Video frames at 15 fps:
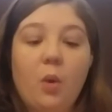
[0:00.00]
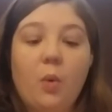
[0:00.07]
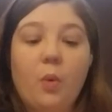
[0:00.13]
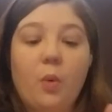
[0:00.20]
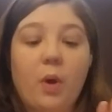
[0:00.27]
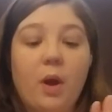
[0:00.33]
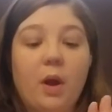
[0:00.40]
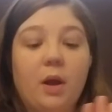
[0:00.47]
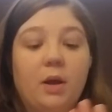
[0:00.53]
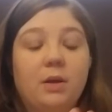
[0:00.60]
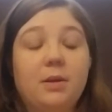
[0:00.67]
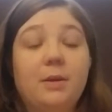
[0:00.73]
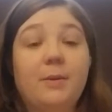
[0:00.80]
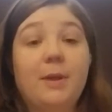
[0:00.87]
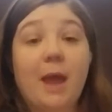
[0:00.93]
Well,
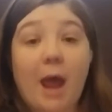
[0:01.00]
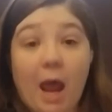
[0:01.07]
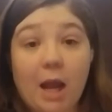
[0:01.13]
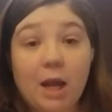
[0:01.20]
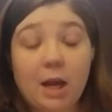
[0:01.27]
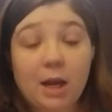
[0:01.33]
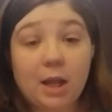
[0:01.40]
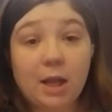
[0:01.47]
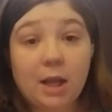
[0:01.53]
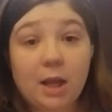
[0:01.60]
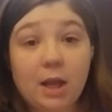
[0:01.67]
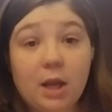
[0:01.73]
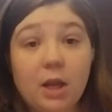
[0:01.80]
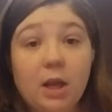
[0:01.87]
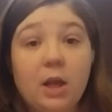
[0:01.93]

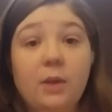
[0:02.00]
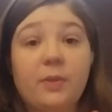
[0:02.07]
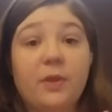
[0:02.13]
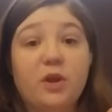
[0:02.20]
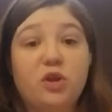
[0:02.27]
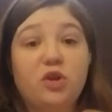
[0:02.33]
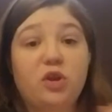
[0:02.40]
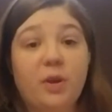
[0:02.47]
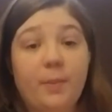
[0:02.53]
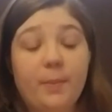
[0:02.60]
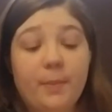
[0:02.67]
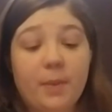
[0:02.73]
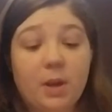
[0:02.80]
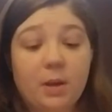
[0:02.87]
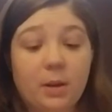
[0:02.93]
sadly, the
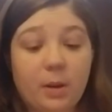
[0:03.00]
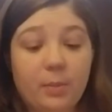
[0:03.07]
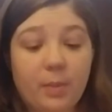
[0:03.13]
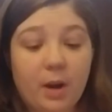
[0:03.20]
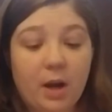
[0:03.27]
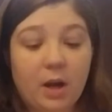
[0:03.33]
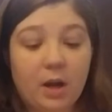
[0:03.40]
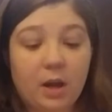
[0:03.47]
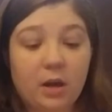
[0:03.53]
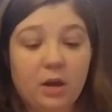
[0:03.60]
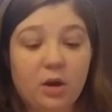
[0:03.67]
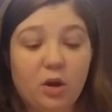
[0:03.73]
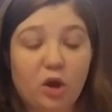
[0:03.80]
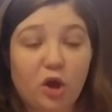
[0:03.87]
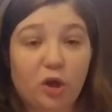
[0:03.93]
shipment made a
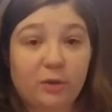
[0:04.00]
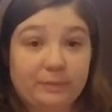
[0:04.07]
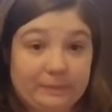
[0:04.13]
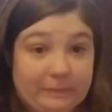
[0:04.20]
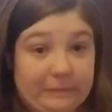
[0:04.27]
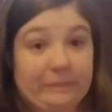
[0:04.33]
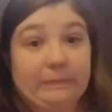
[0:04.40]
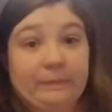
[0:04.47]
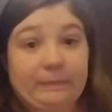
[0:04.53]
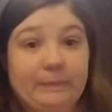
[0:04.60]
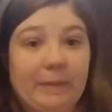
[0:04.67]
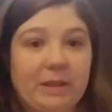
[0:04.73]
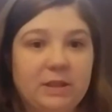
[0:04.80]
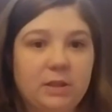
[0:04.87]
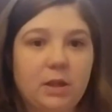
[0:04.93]
little
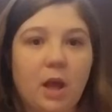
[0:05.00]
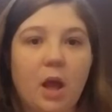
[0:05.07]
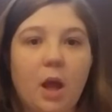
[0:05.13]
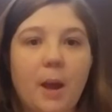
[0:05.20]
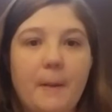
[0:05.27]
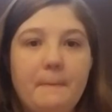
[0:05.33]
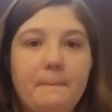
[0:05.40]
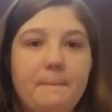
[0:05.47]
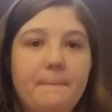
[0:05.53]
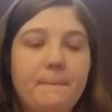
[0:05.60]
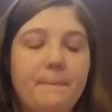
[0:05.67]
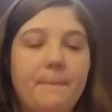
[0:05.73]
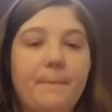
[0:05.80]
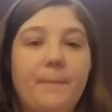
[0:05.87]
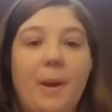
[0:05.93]
messed up,
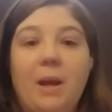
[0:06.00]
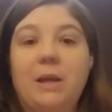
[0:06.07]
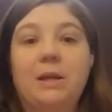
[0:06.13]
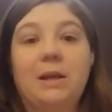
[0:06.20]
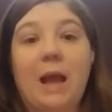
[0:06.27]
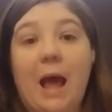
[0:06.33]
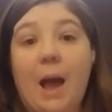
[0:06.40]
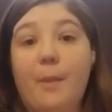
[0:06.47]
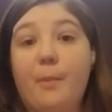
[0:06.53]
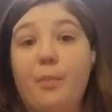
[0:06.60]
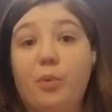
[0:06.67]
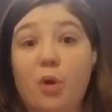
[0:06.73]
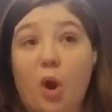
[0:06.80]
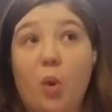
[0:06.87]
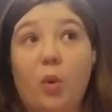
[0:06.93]
but it's not
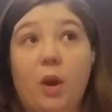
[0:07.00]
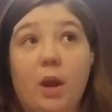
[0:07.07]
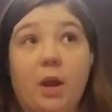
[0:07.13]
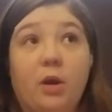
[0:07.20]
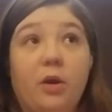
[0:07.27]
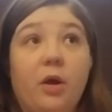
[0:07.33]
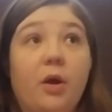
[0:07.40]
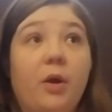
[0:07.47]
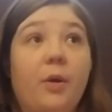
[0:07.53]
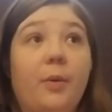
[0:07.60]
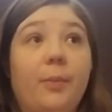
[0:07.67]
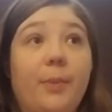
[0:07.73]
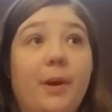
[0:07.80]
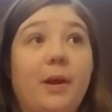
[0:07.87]
broken though,